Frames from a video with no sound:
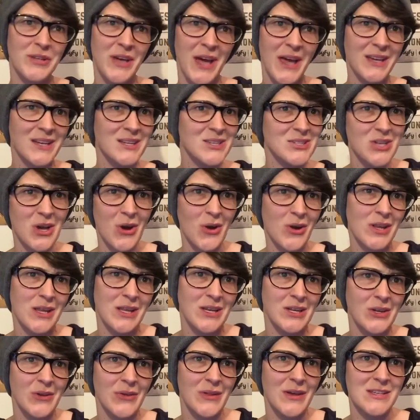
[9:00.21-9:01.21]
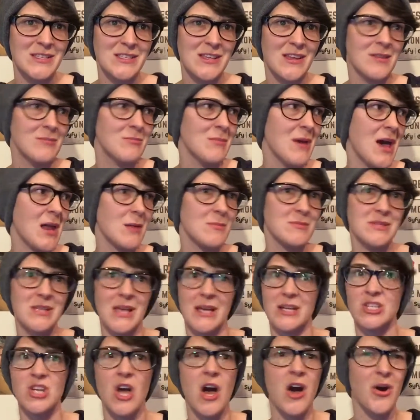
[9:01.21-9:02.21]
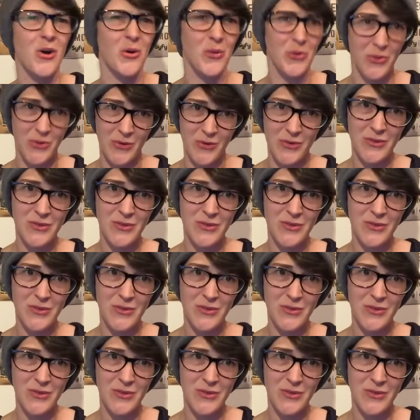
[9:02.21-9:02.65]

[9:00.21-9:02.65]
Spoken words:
I could totally do this. And Madame's like, no.